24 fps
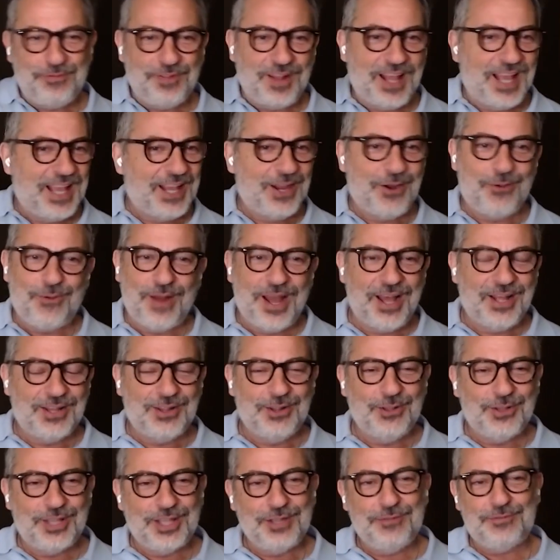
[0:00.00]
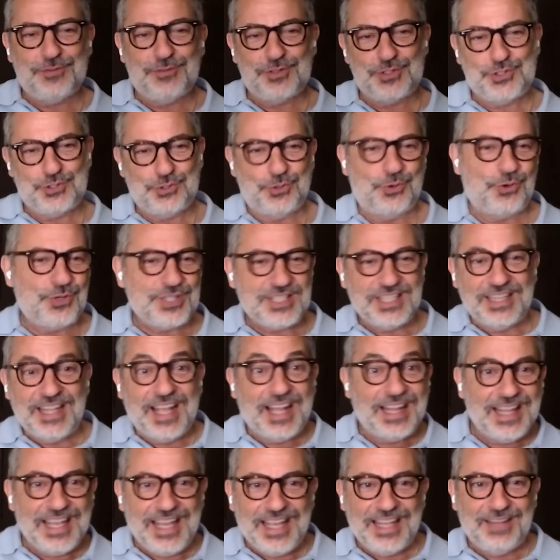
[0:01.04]
flying around looking for stores in
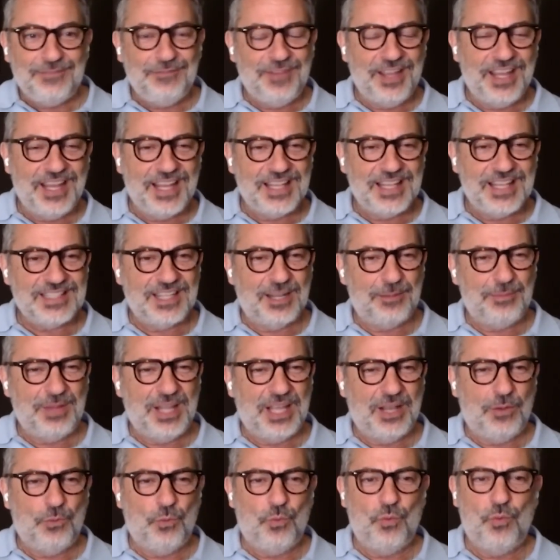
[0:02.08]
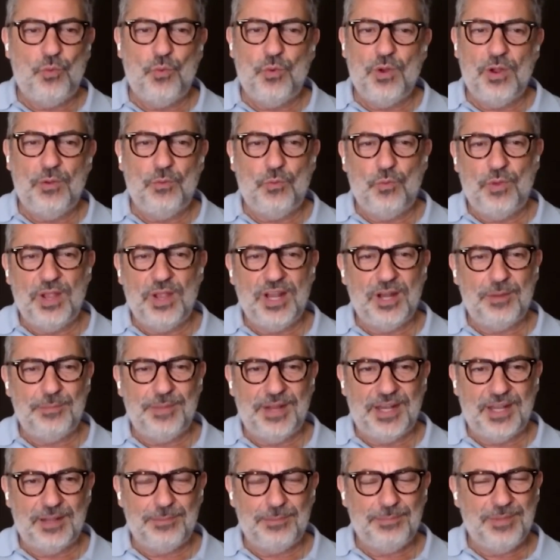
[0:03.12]
LA and Vegas, and I'm like, Wait a
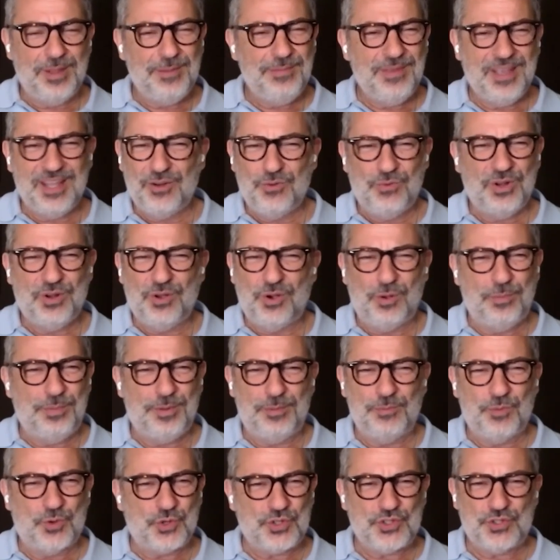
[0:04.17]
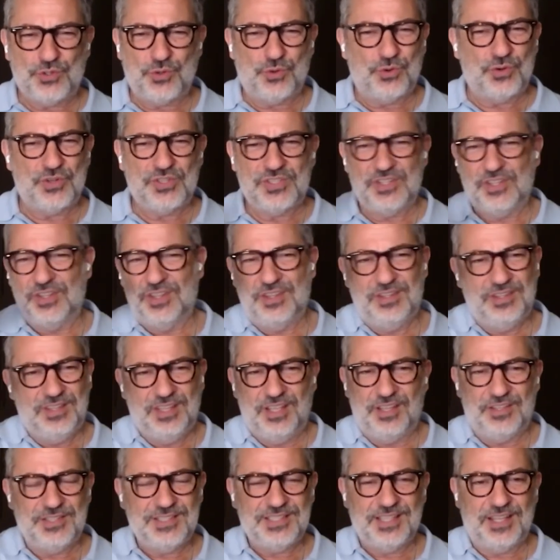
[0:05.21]
minute, maybe I don't want to open more stores on
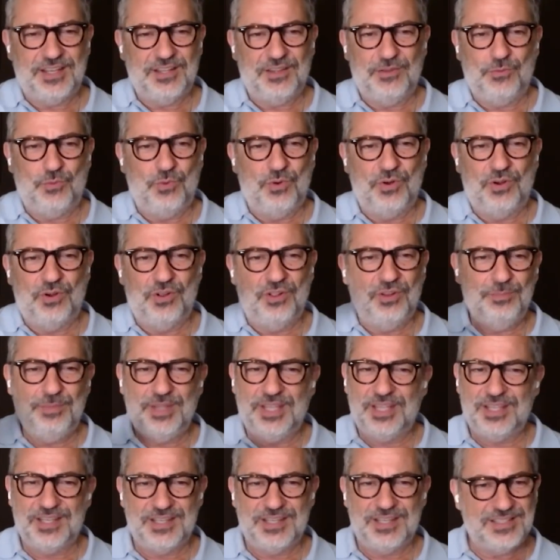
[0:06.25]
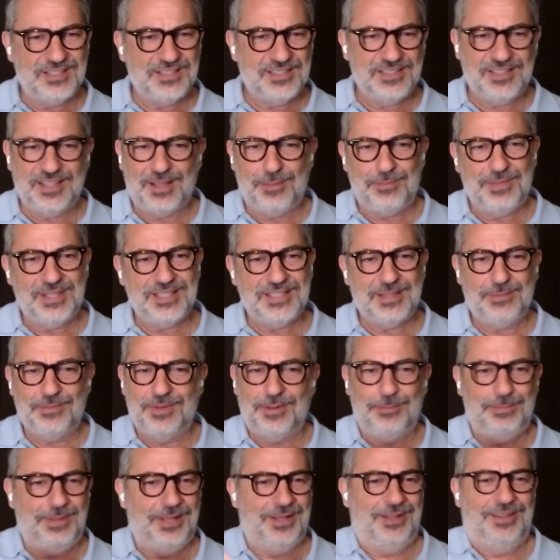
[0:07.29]
the other side of the world because that means I'm
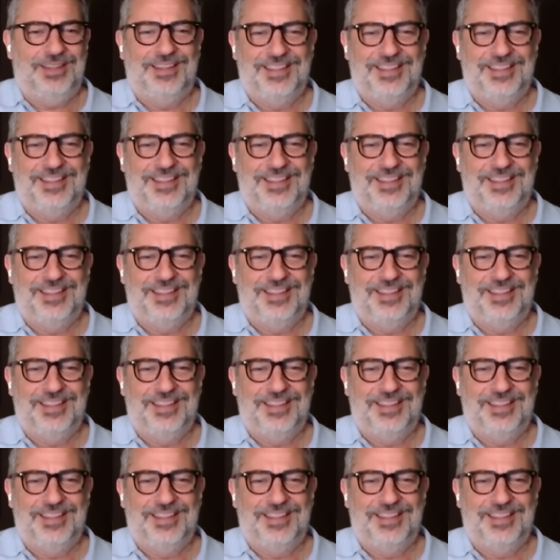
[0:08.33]
going to be on